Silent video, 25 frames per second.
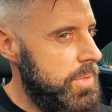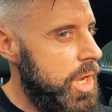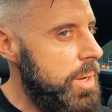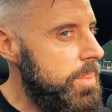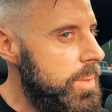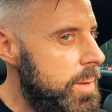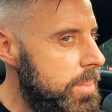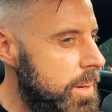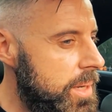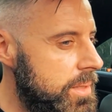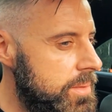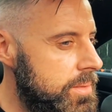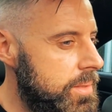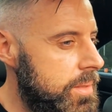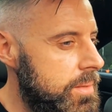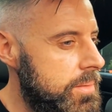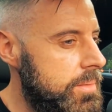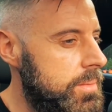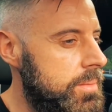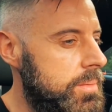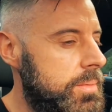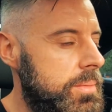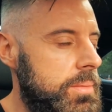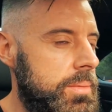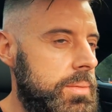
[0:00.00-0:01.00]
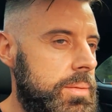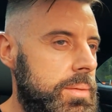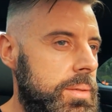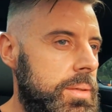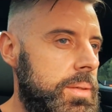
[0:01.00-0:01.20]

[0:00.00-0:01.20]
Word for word: Hope that makes sense.